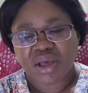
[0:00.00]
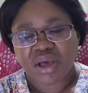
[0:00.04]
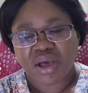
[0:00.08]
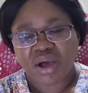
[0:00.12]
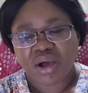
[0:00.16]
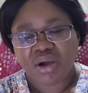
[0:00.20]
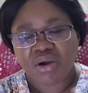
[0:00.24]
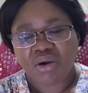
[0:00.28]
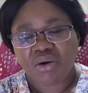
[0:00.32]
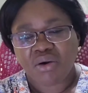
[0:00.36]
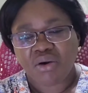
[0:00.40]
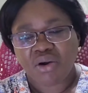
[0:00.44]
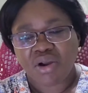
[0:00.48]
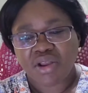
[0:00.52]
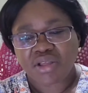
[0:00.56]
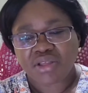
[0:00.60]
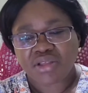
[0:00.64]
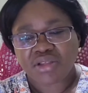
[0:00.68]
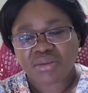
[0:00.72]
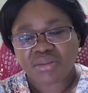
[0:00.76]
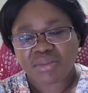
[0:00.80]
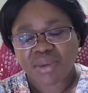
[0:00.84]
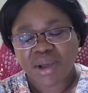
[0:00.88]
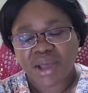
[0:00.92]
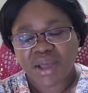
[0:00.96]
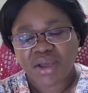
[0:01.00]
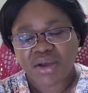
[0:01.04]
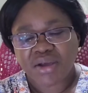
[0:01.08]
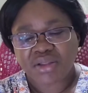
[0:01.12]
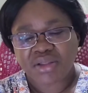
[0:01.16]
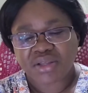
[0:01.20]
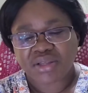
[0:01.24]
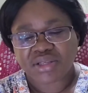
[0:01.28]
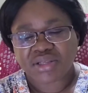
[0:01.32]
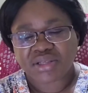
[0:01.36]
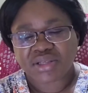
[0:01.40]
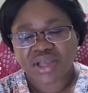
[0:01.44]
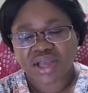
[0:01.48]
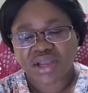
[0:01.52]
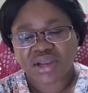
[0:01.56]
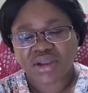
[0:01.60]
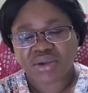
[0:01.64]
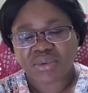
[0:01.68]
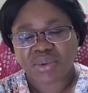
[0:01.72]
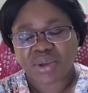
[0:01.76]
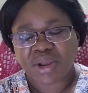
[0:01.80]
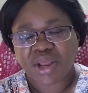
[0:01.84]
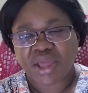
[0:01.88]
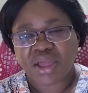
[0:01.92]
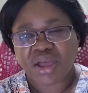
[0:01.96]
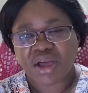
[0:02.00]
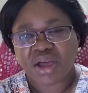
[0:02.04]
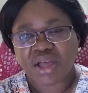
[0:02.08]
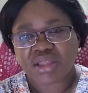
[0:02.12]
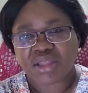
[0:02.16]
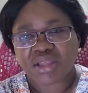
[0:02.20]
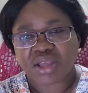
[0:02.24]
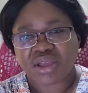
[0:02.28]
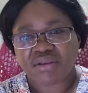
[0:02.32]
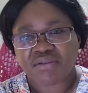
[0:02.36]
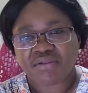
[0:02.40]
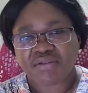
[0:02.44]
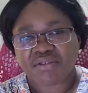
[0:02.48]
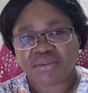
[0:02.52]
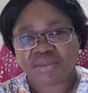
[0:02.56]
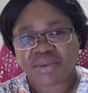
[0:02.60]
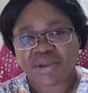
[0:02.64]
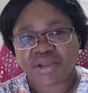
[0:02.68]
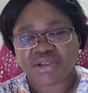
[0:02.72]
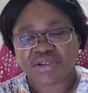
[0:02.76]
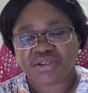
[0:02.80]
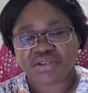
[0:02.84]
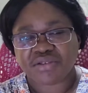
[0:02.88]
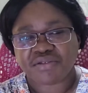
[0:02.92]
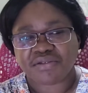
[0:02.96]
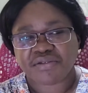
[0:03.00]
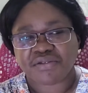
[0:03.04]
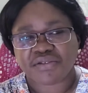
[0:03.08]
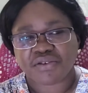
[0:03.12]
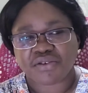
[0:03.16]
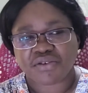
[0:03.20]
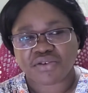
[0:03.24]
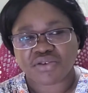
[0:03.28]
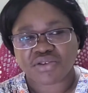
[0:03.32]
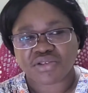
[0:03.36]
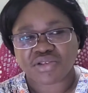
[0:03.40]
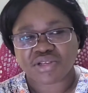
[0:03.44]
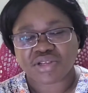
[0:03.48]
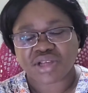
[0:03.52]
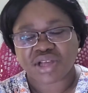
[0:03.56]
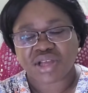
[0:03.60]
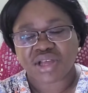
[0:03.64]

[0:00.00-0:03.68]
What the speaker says: According to my understanding, when I got the information first,